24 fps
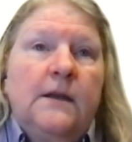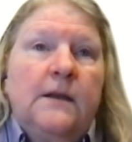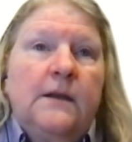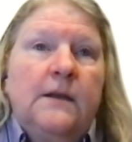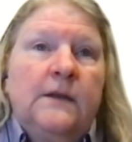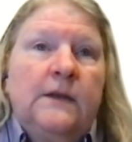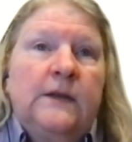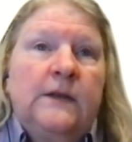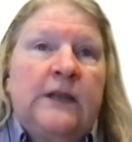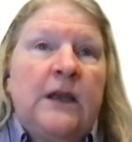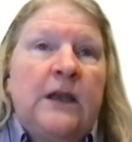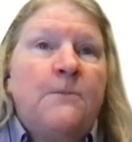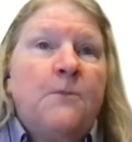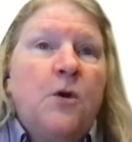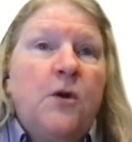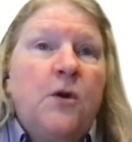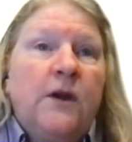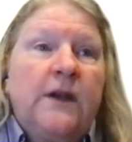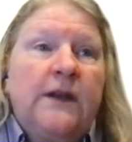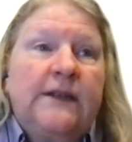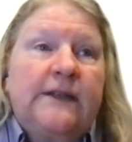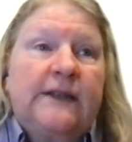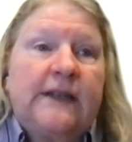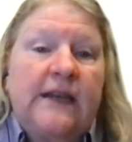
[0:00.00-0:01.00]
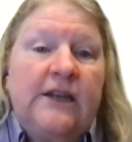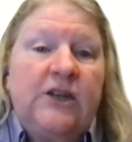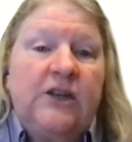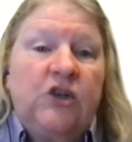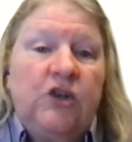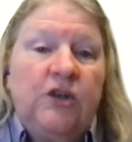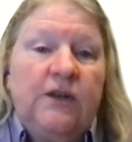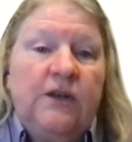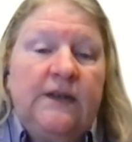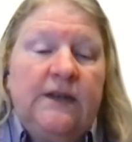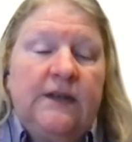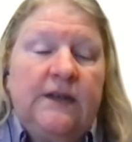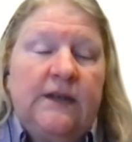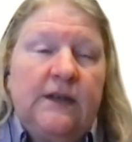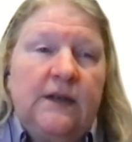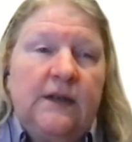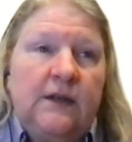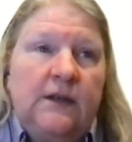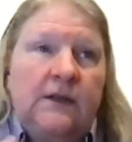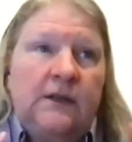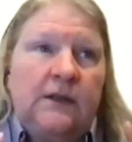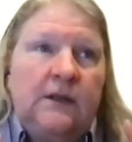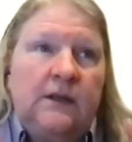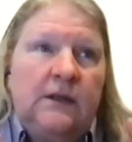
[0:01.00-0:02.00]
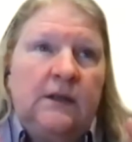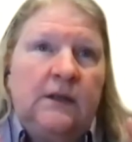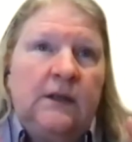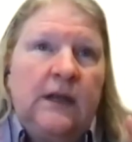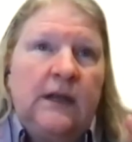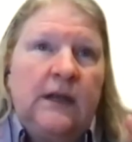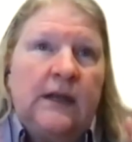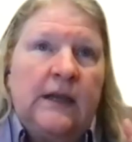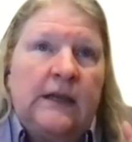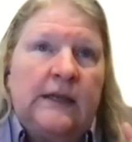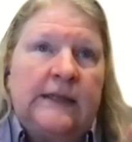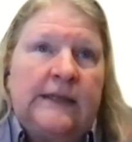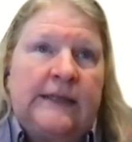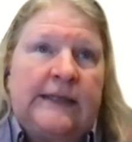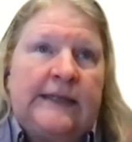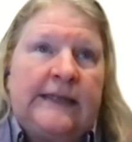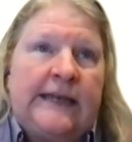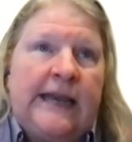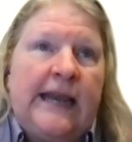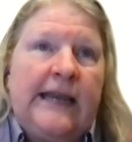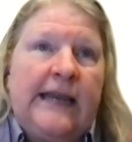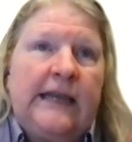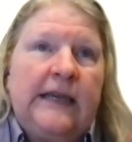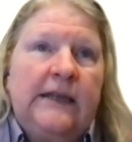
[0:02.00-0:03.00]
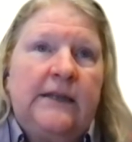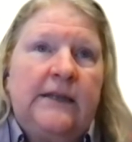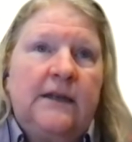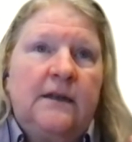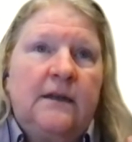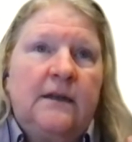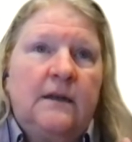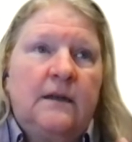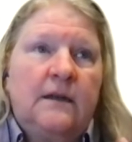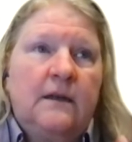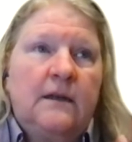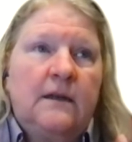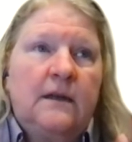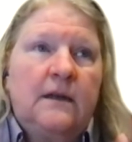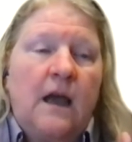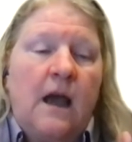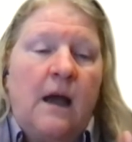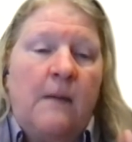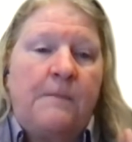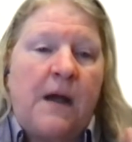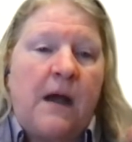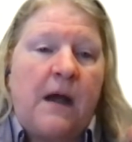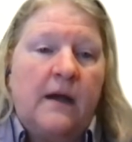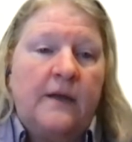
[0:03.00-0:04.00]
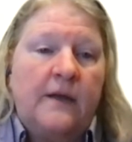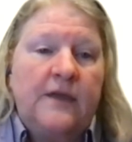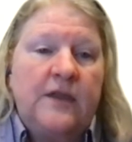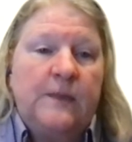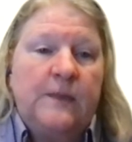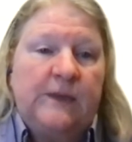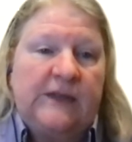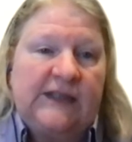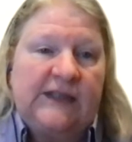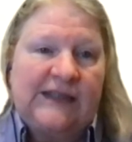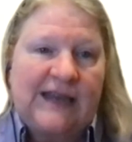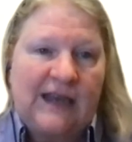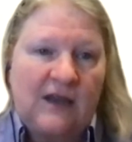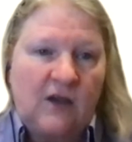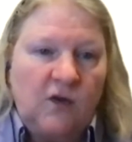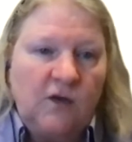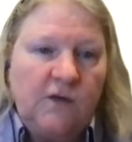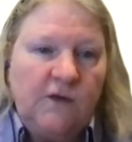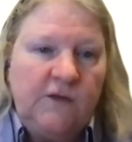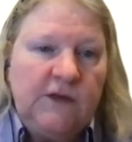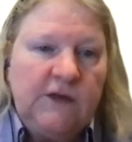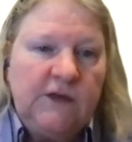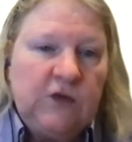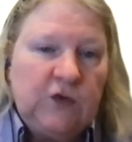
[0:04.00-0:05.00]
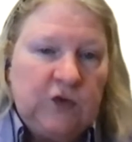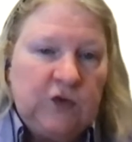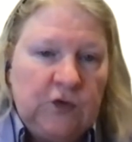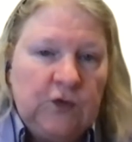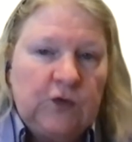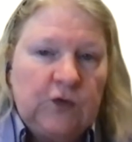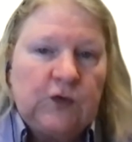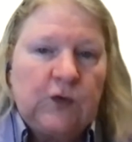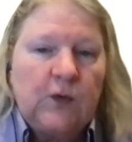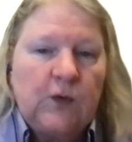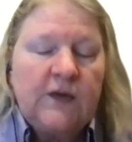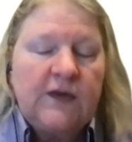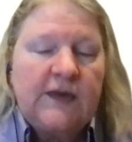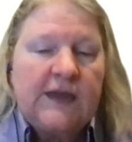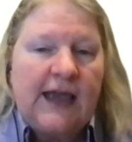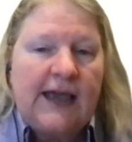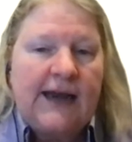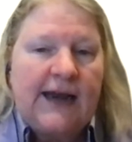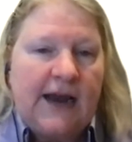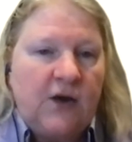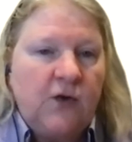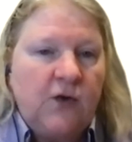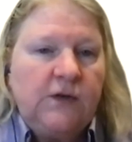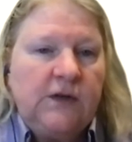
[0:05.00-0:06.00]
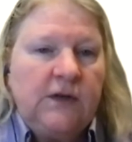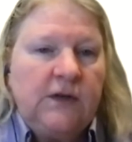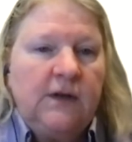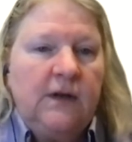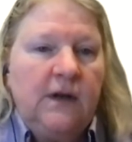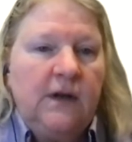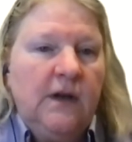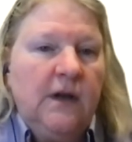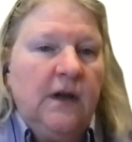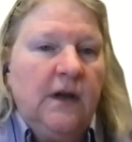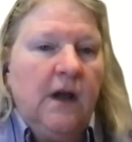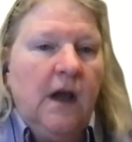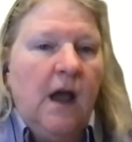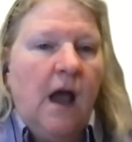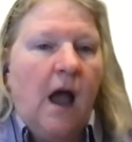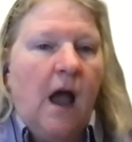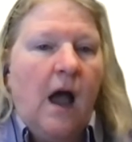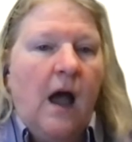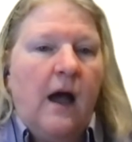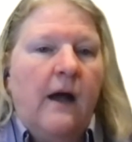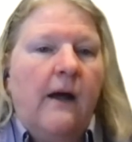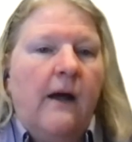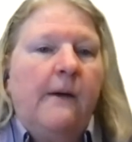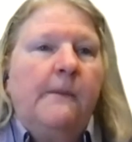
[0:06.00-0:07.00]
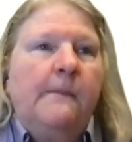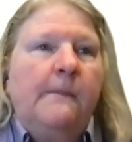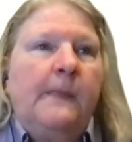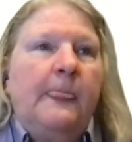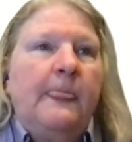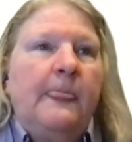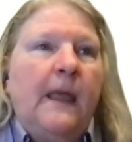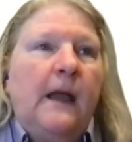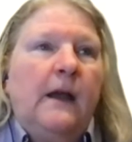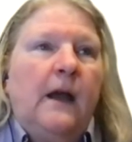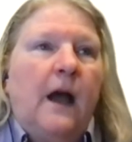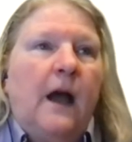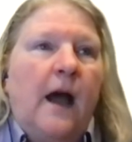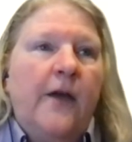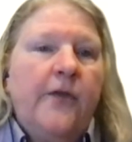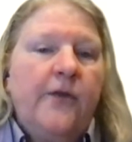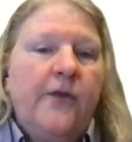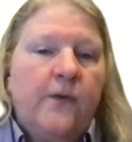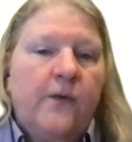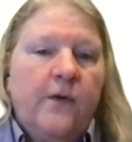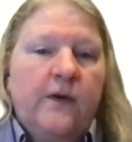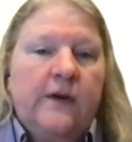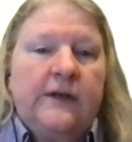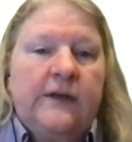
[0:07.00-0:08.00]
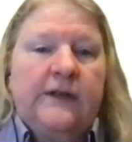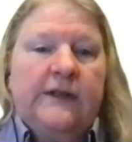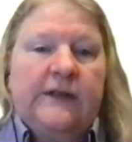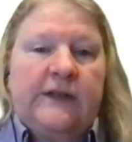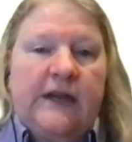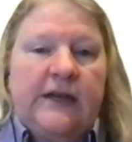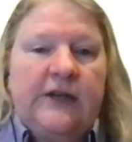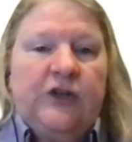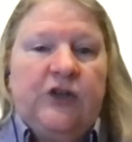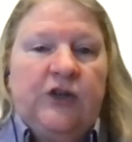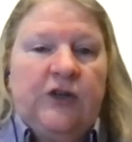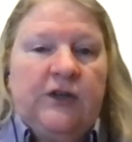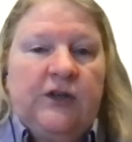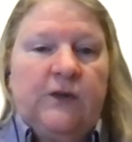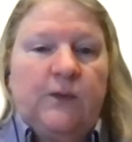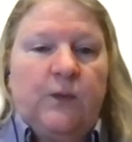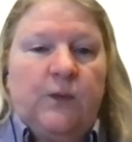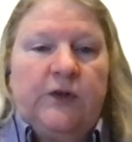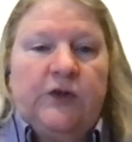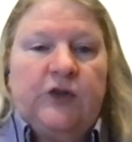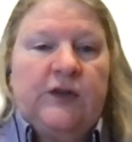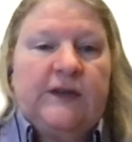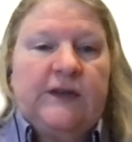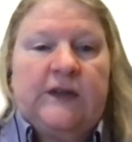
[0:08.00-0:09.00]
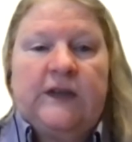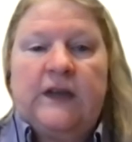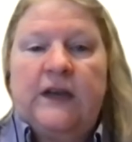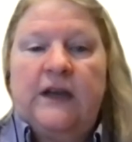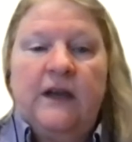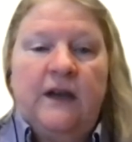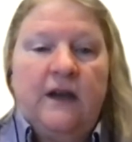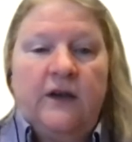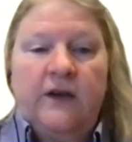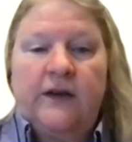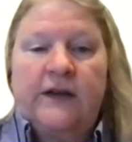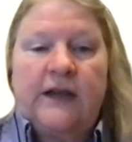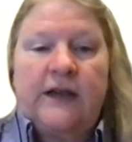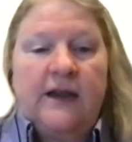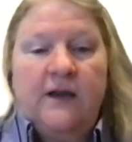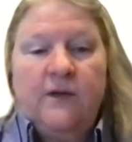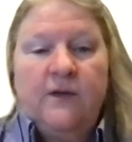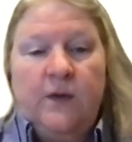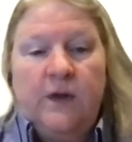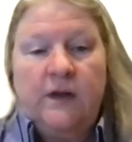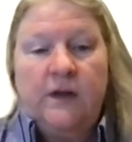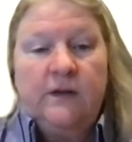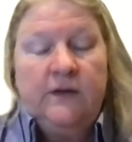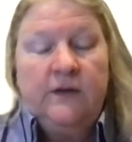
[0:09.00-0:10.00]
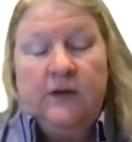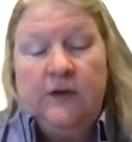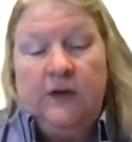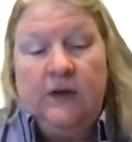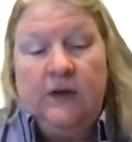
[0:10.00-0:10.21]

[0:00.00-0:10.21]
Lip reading: Some organizations take it upon themselves to sort that out. Other organizations will just say, okay, well,